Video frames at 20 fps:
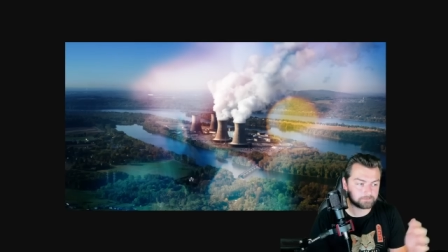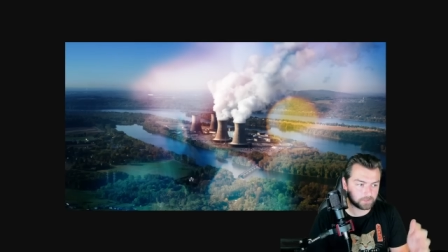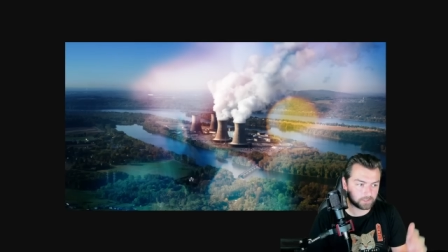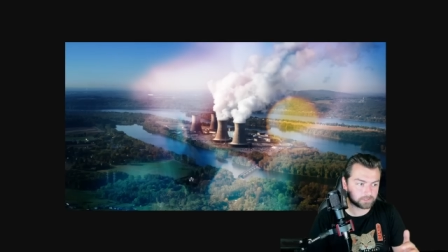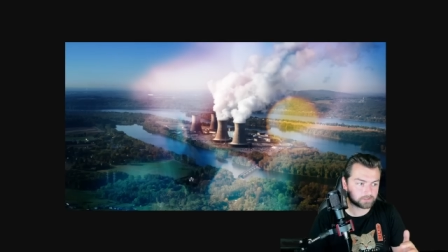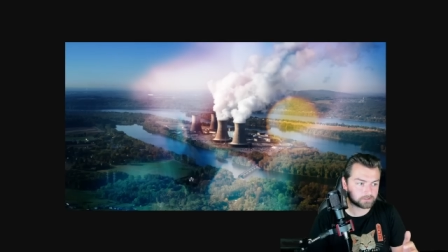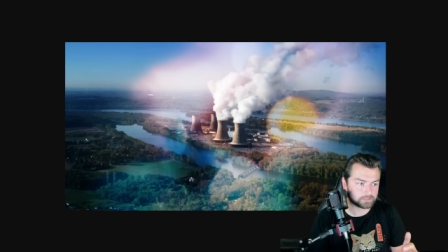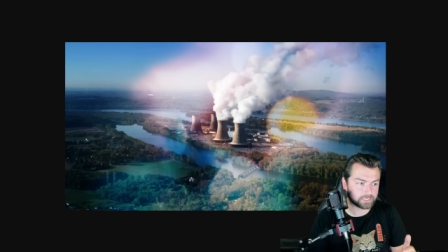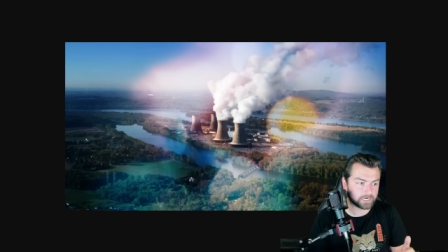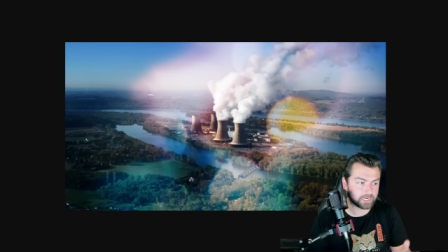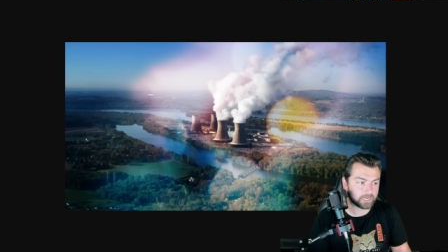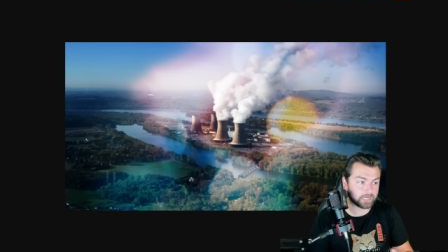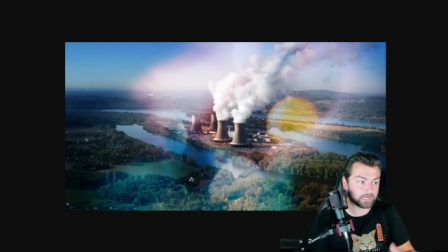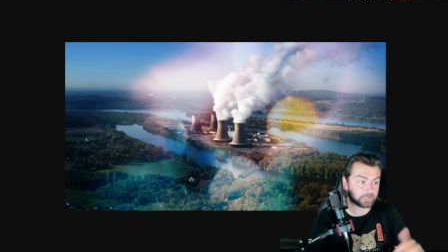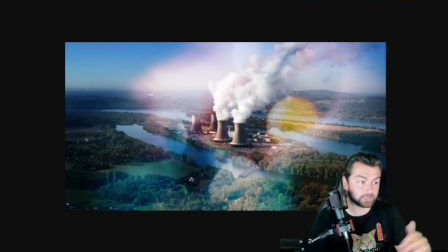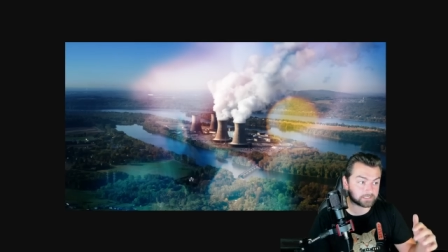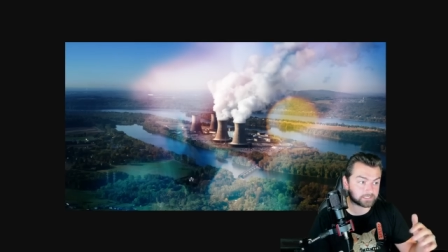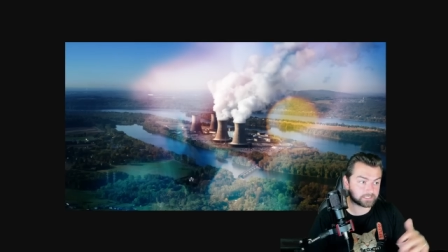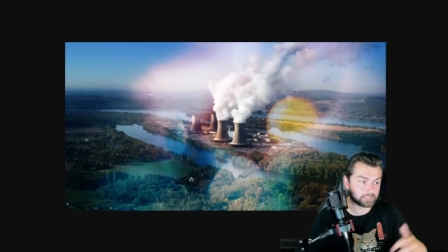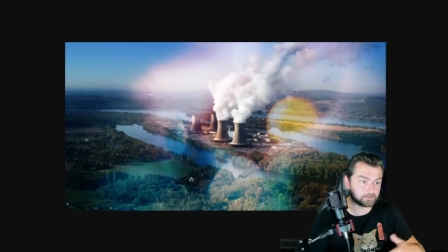
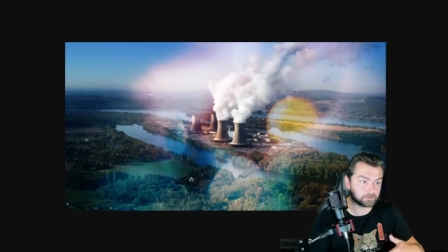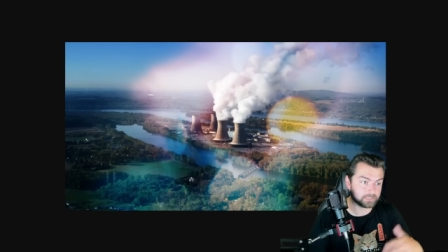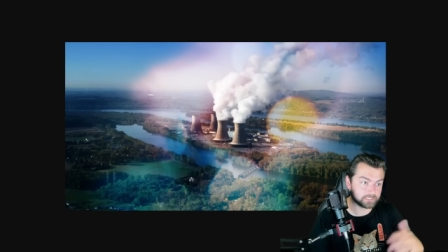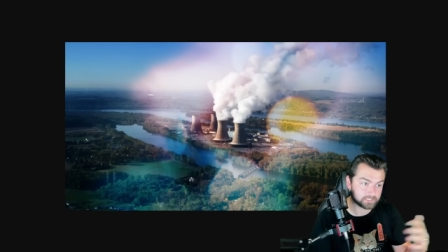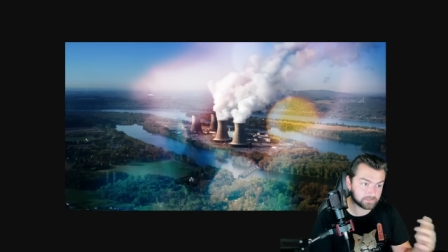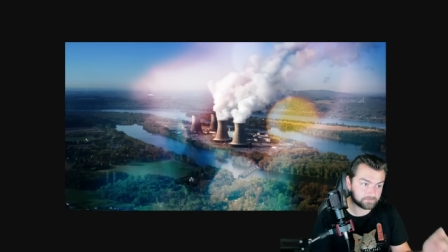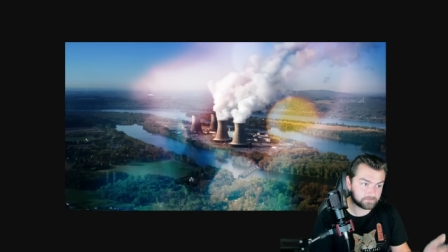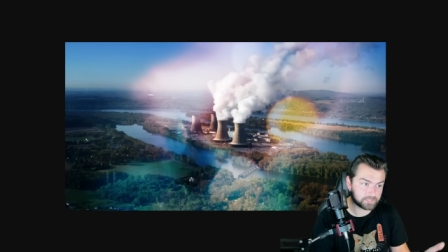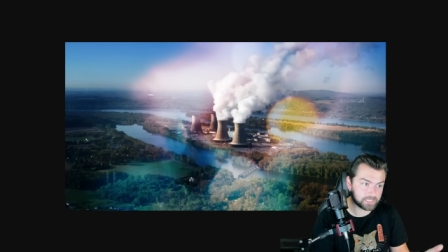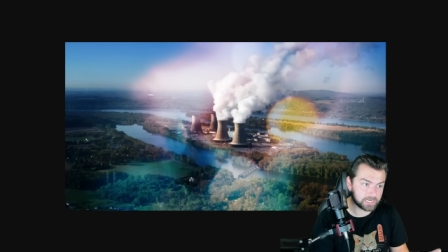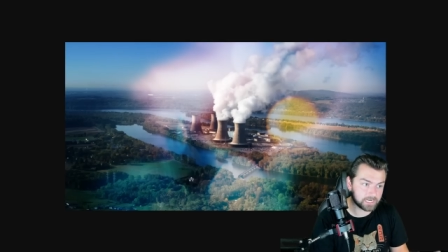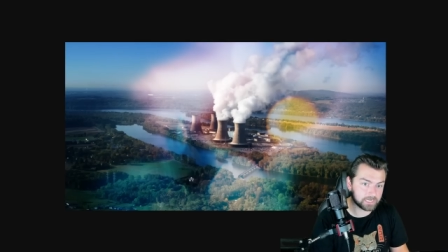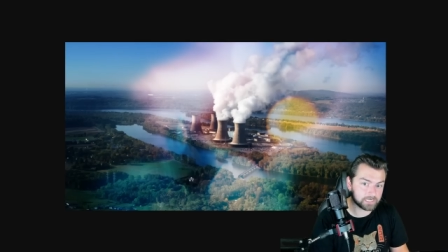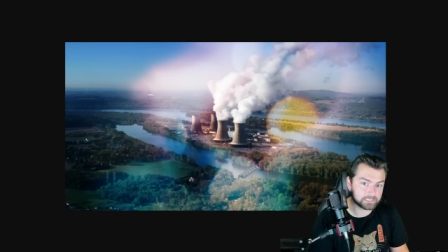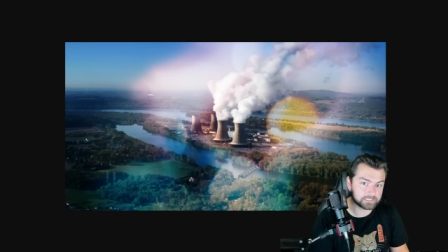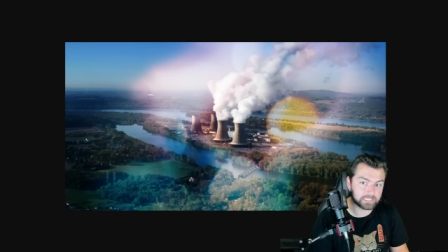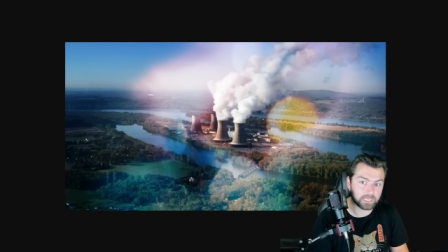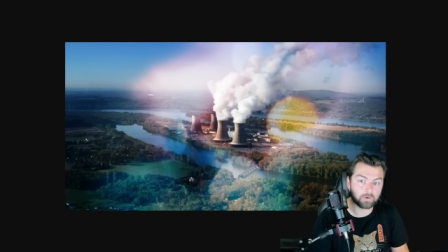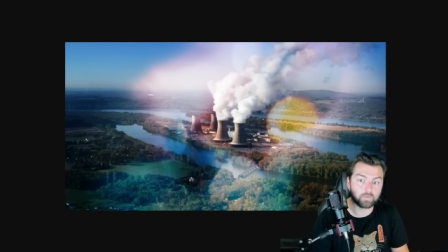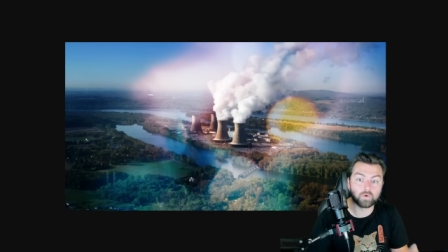undertaking a series of
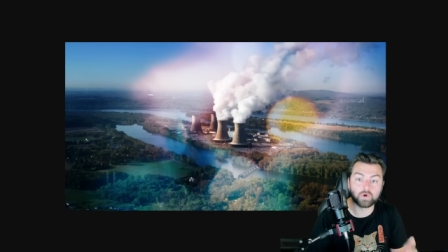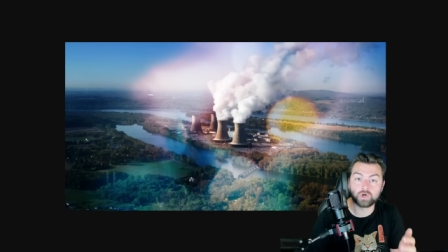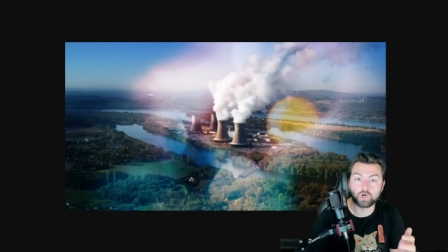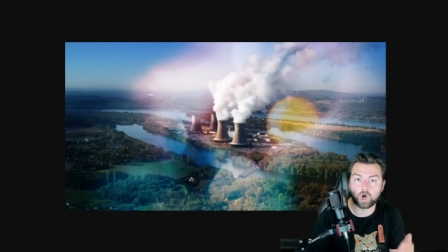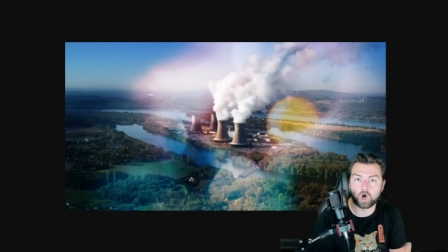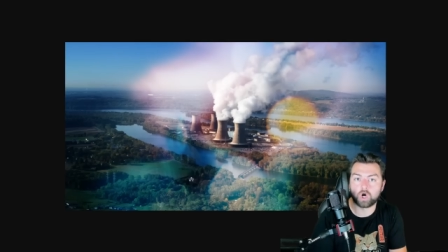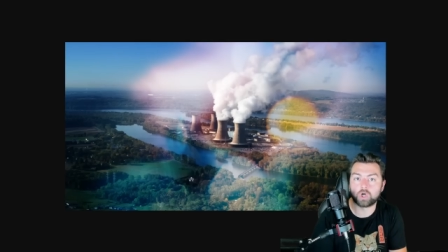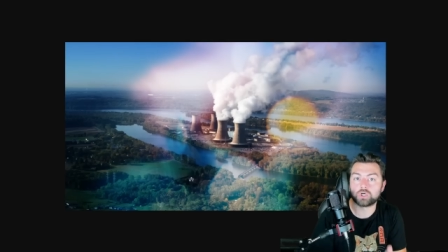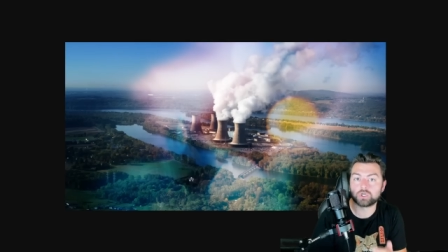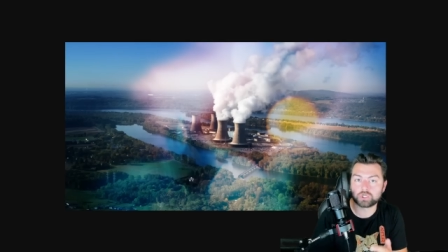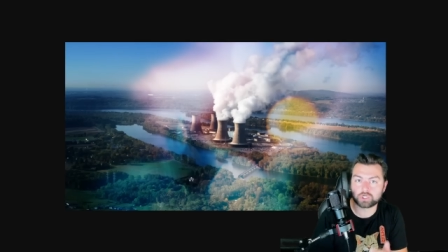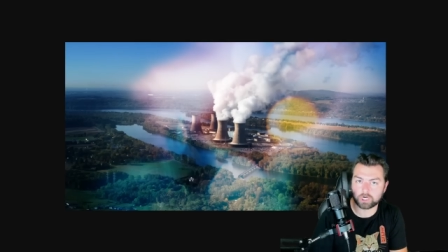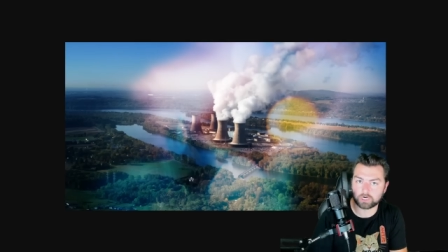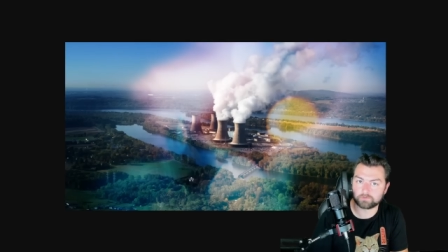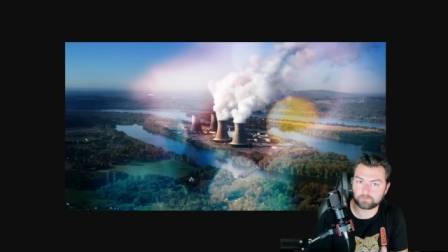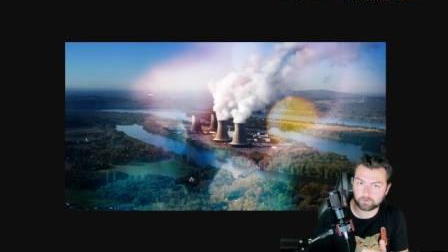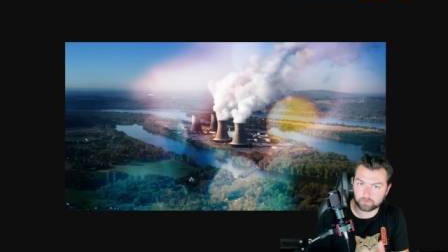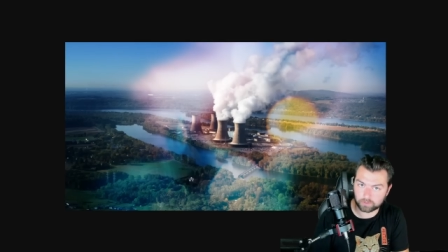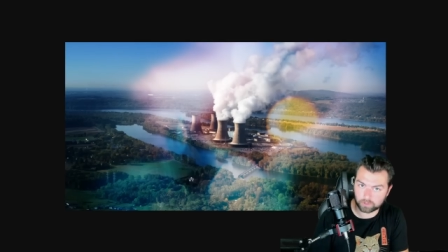things that would uncover the